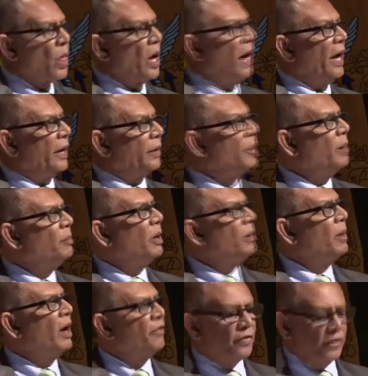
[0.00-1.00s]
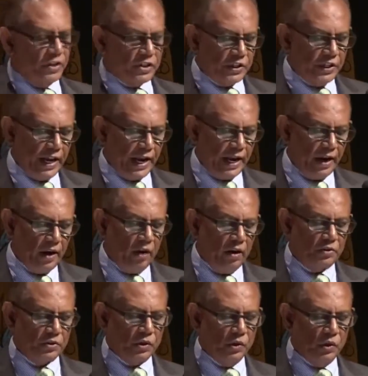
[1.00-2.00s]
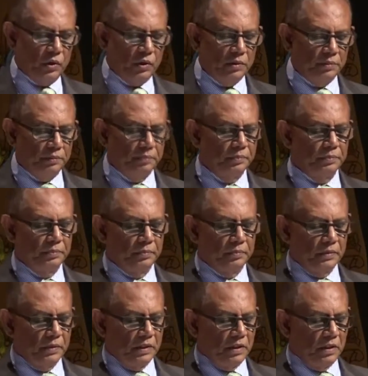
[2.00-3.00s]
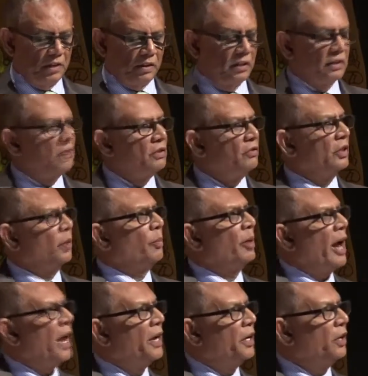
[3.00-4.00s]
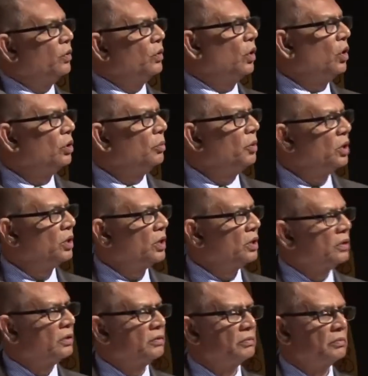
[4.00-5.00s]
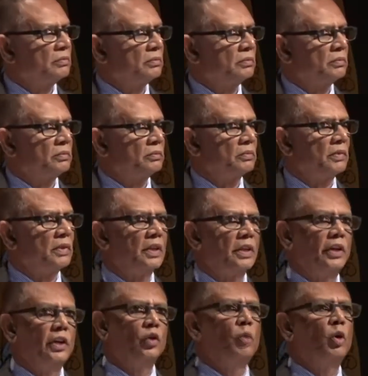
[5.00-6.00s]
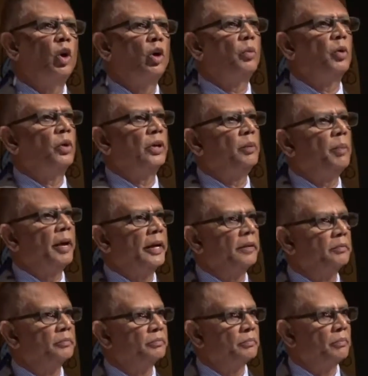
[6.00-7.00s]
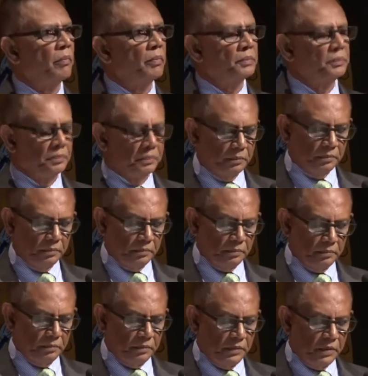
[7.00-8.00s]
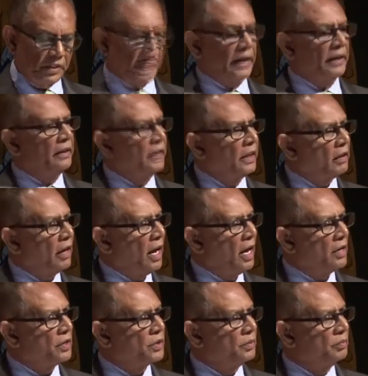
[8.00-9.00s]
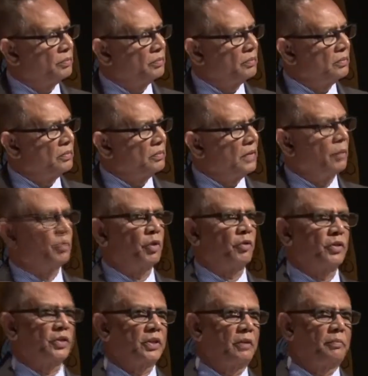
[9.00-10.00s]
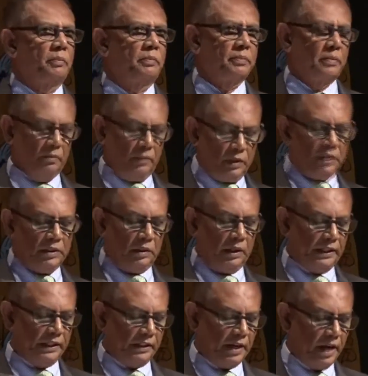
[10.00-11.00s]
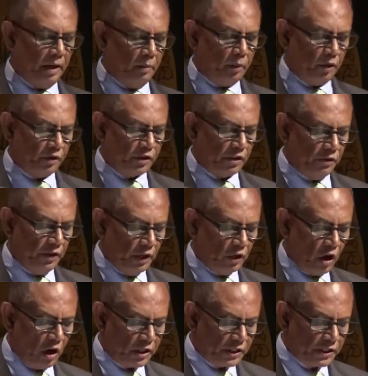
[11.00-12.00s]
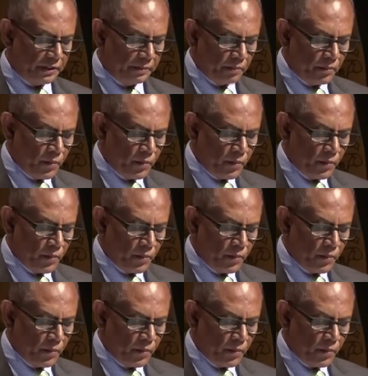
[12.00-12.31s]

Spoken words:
I remember my first day of school with a brand new notebook, new ballpoint pen, sat in the class. My professor, at the time, Professor Wilcox,